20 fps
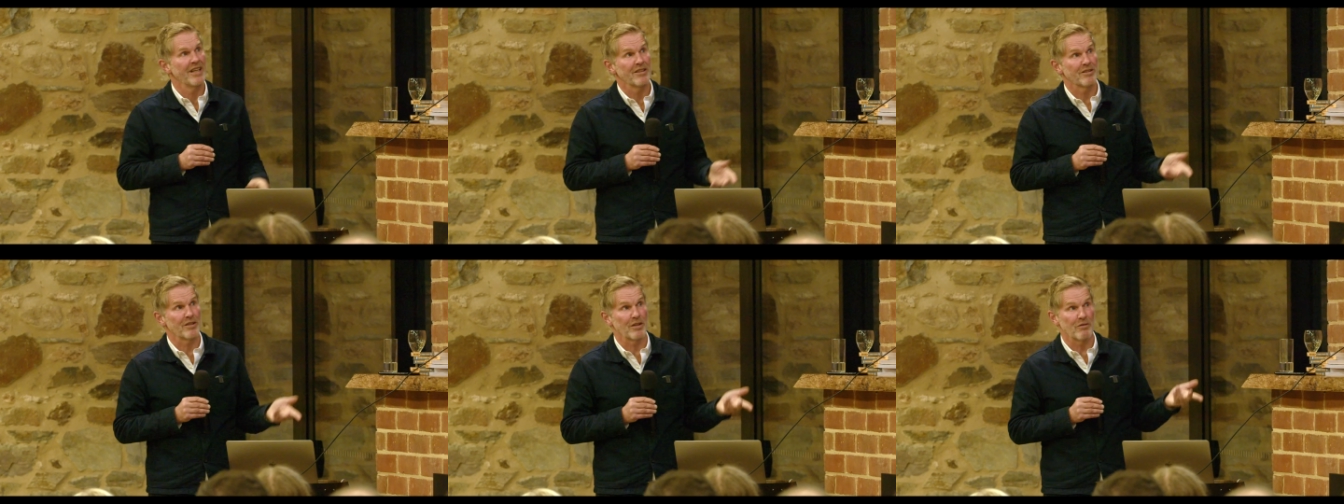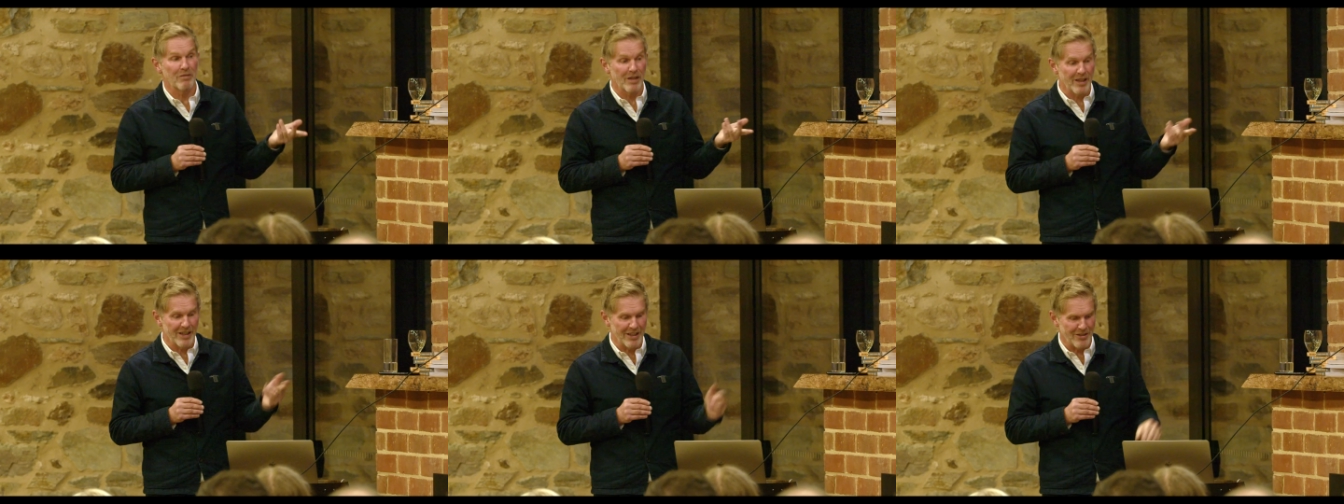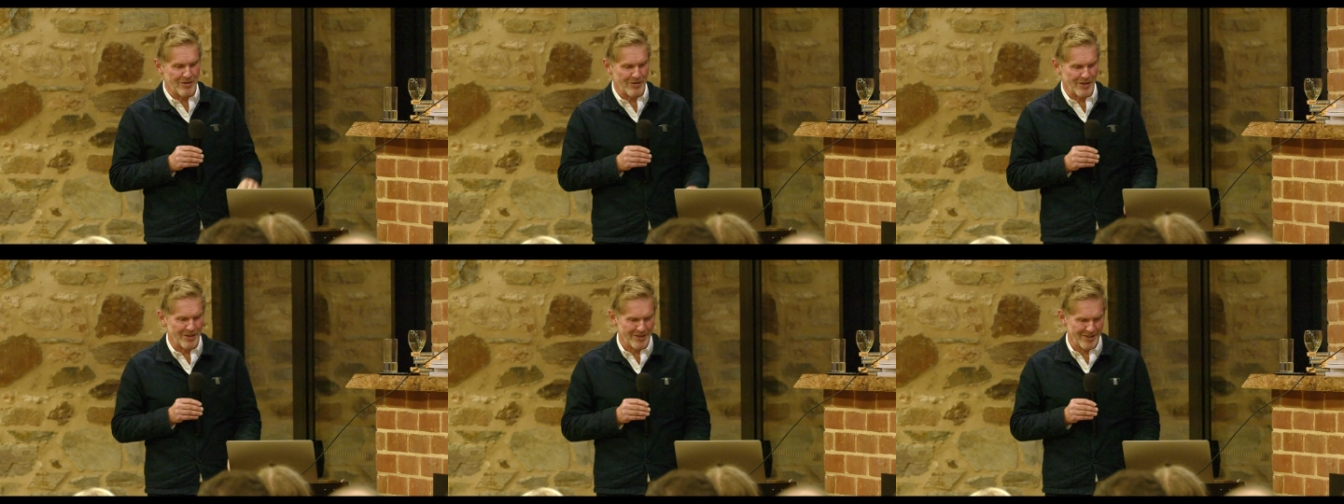So it's really
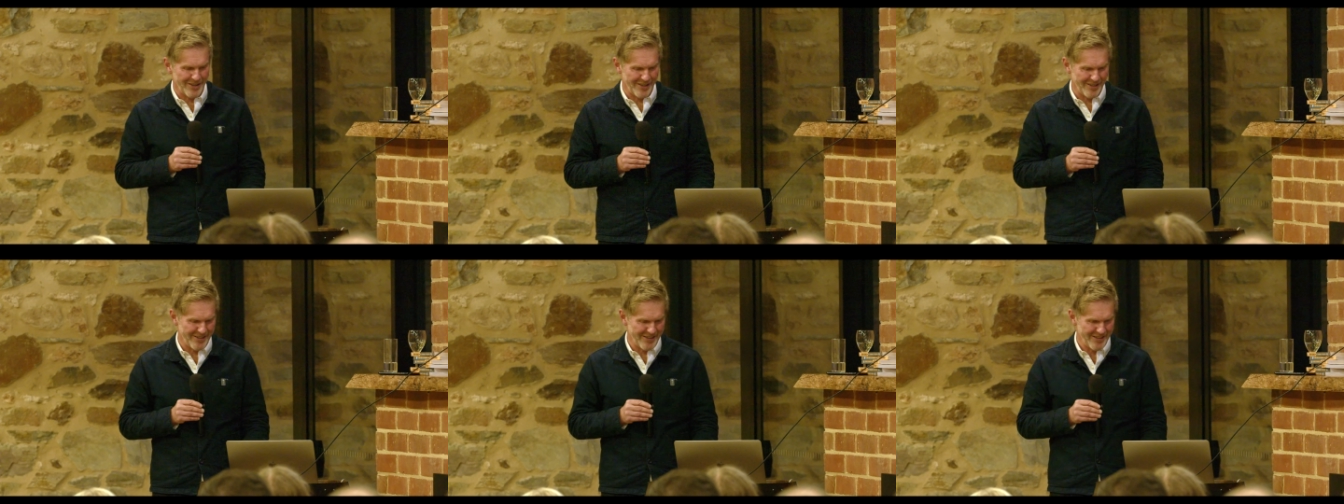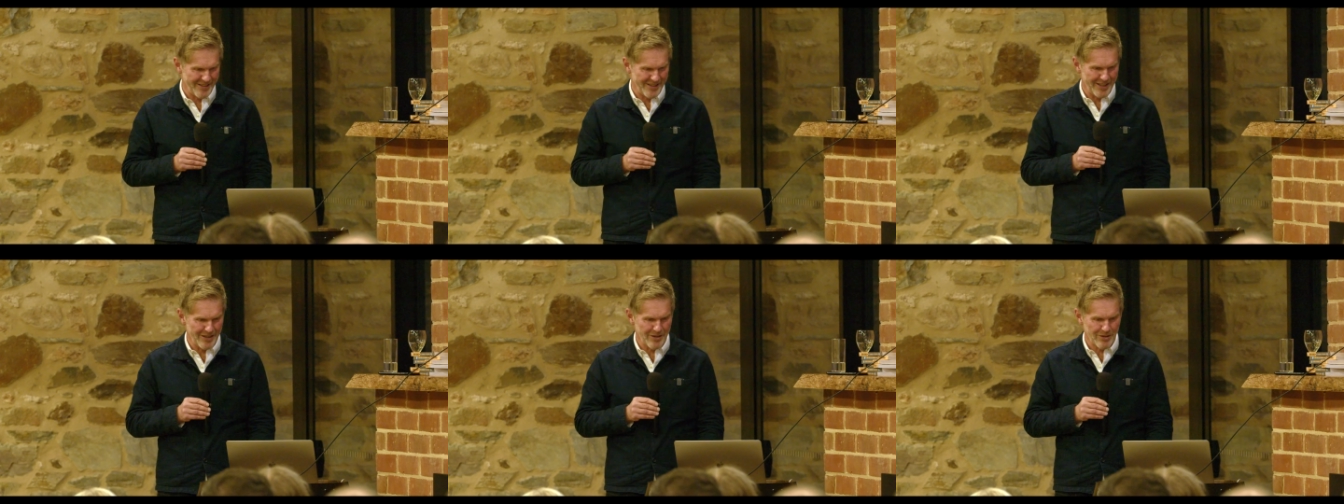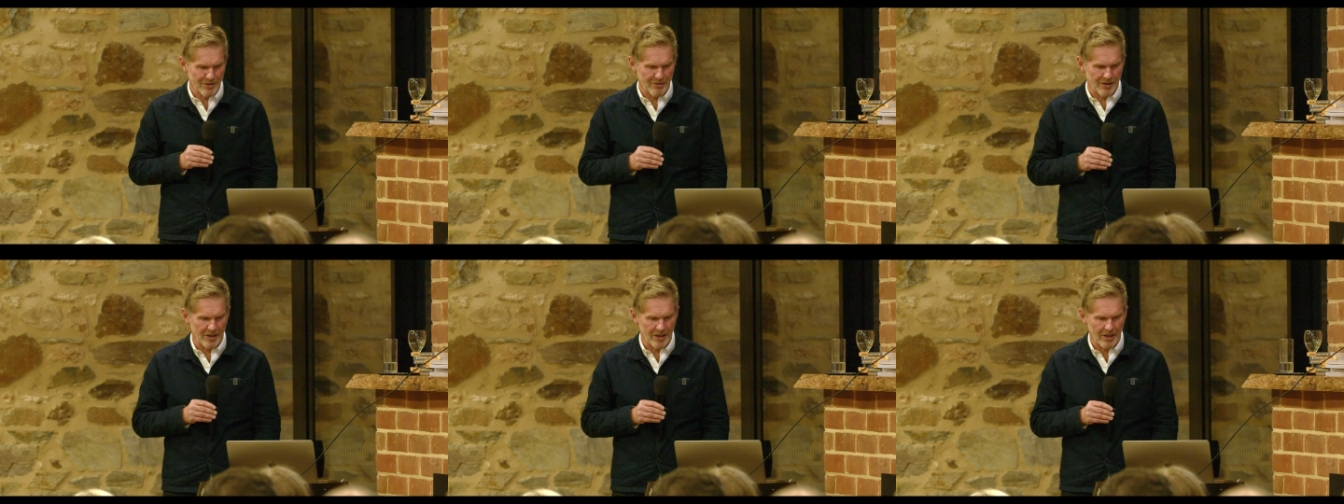interesting
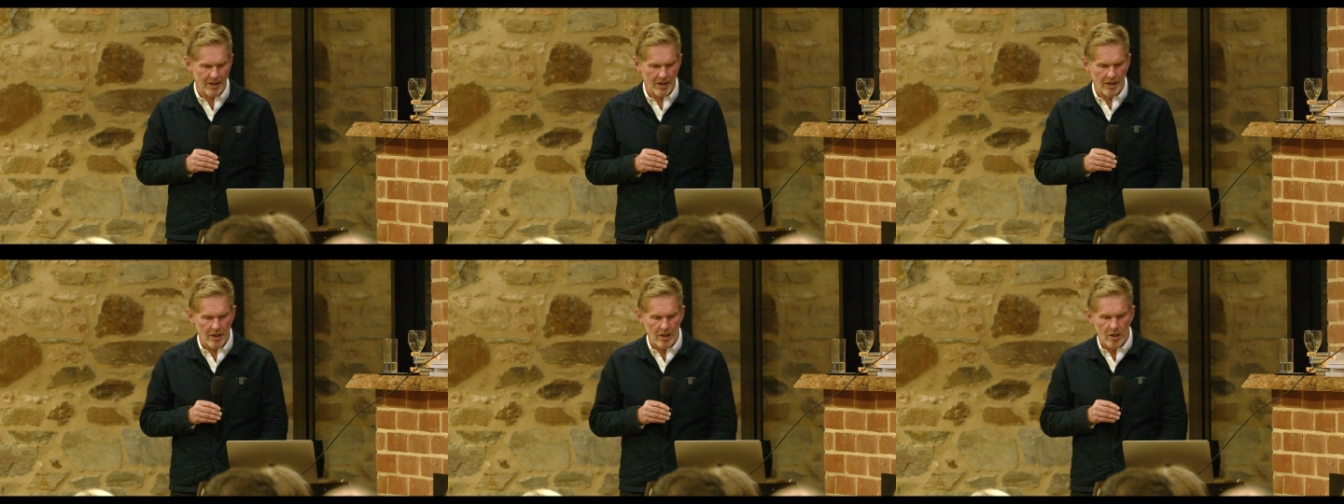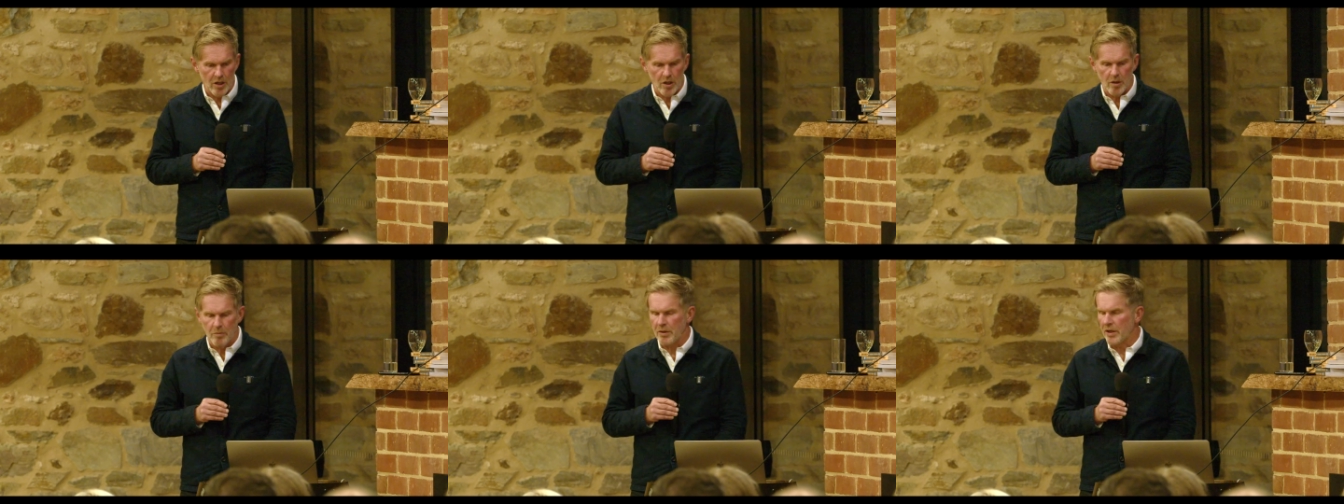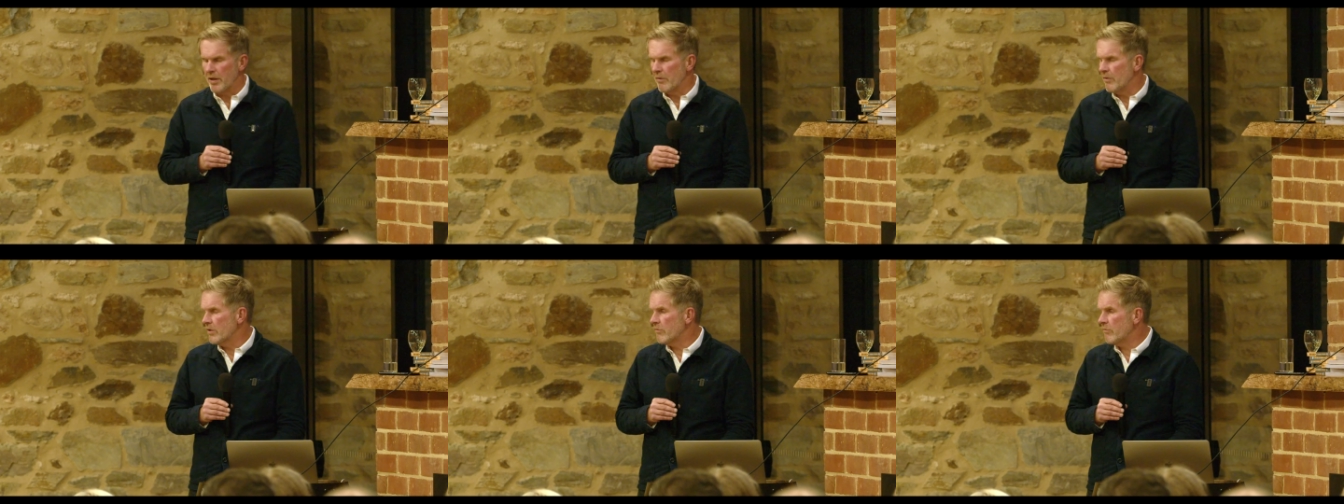history,
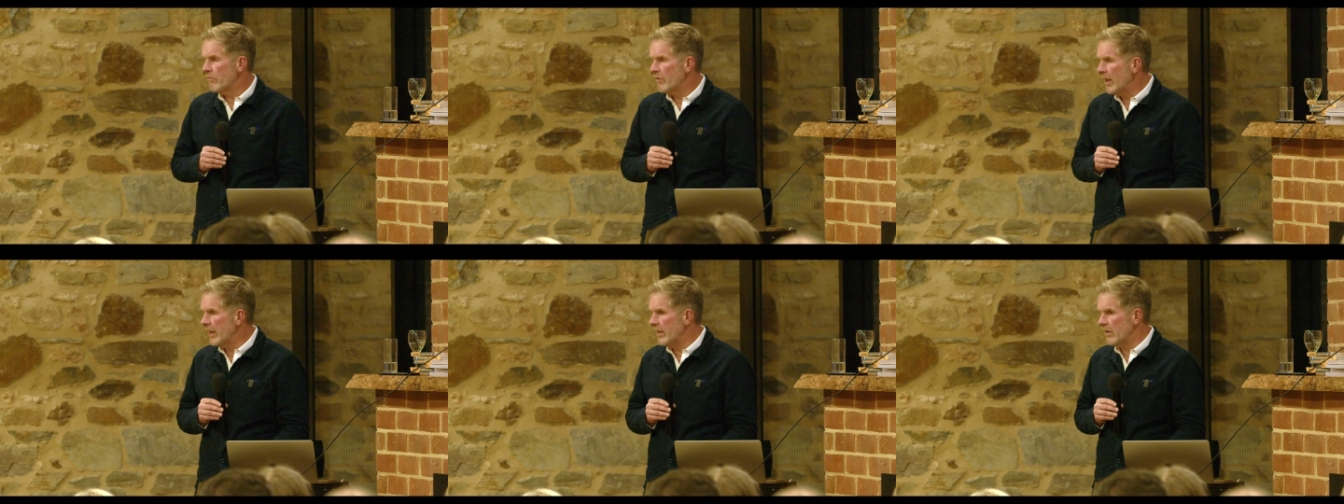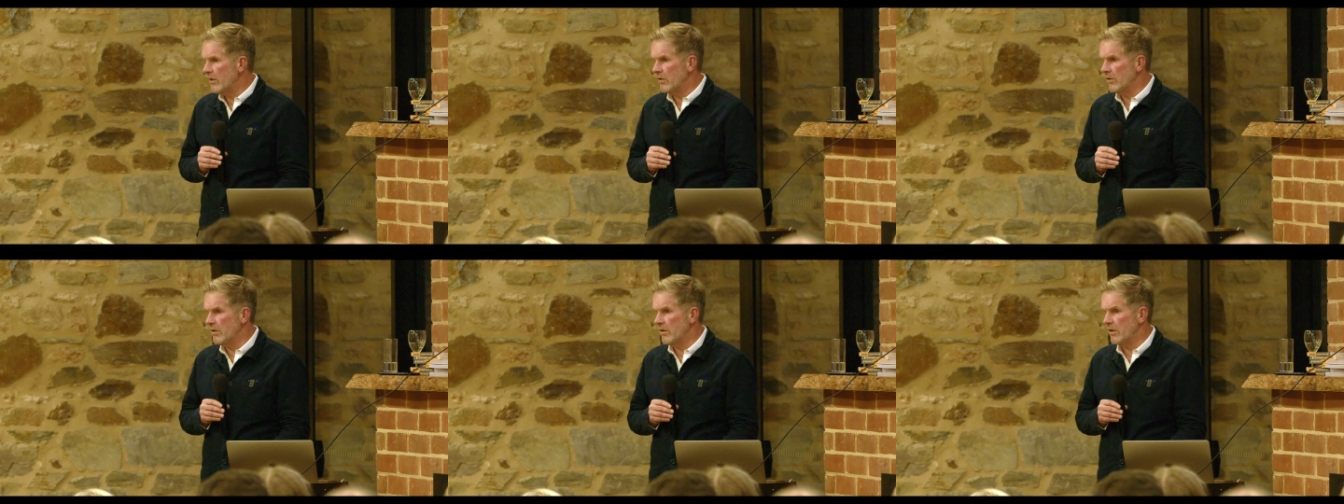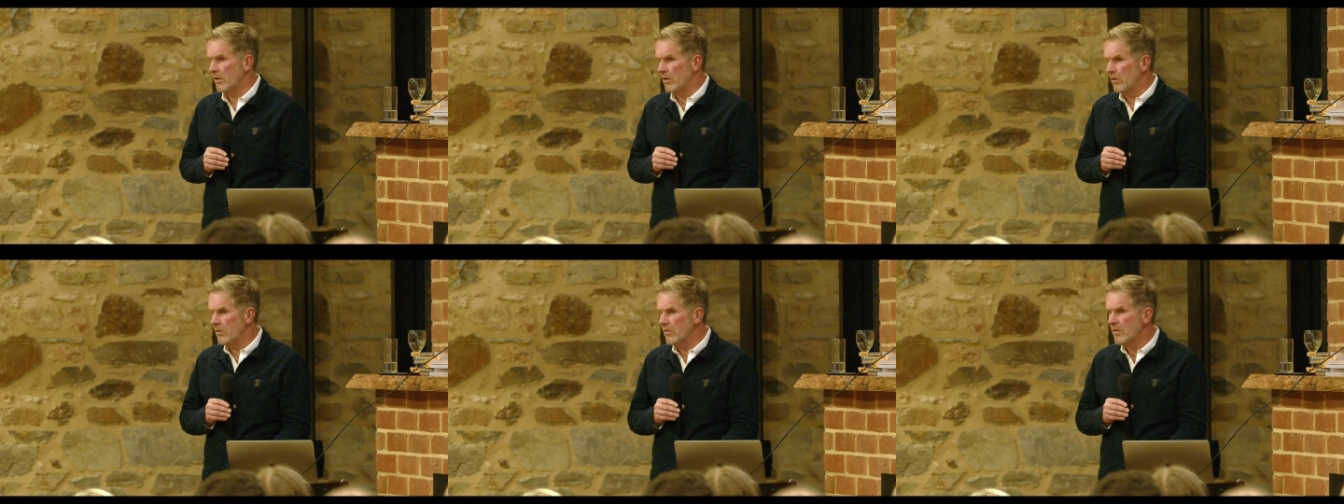but it was really
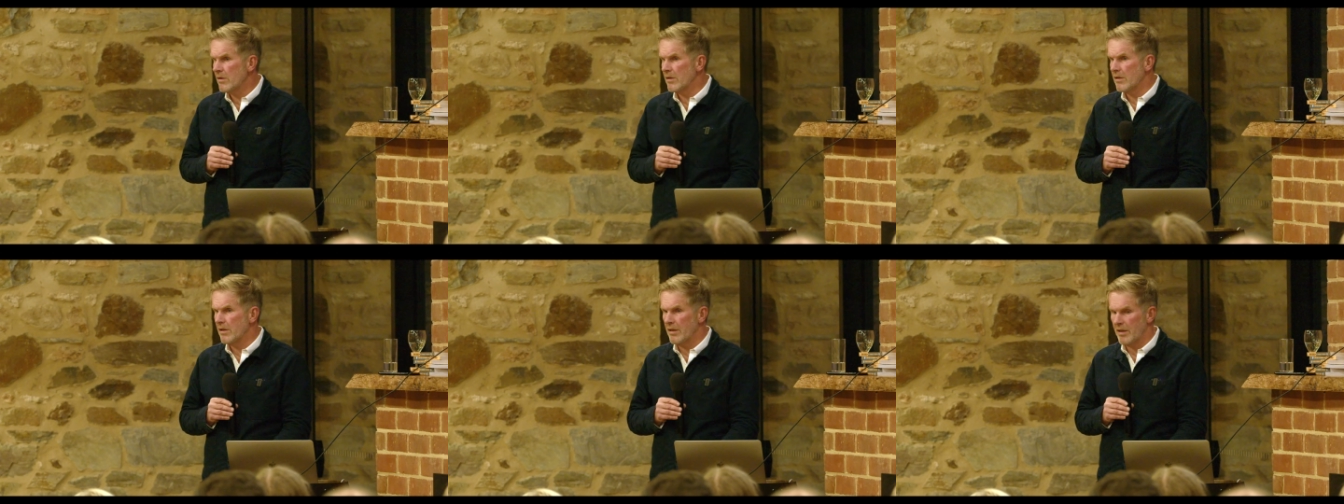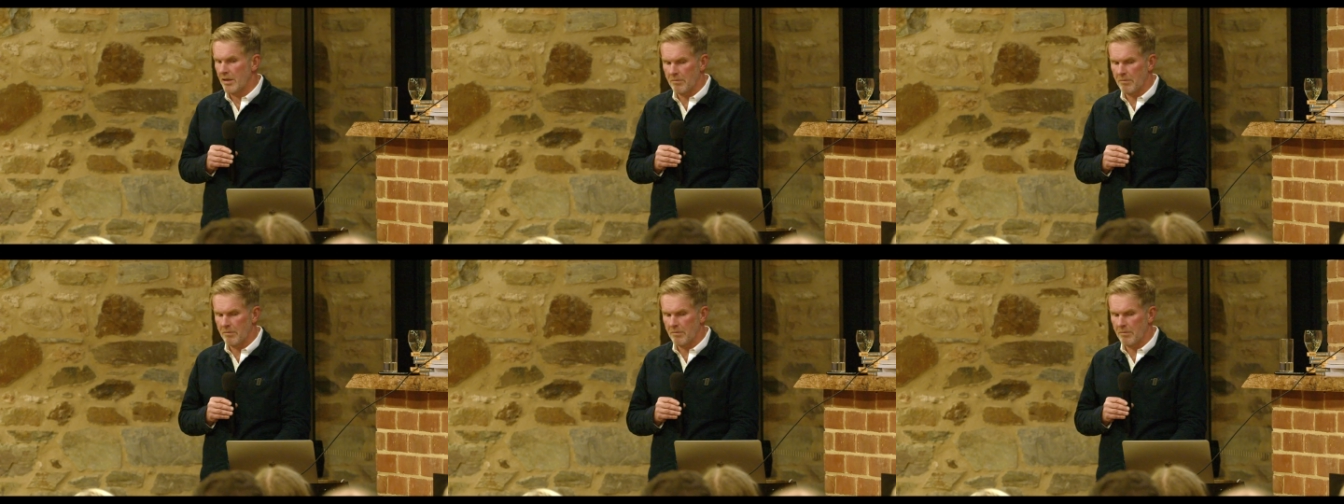underused.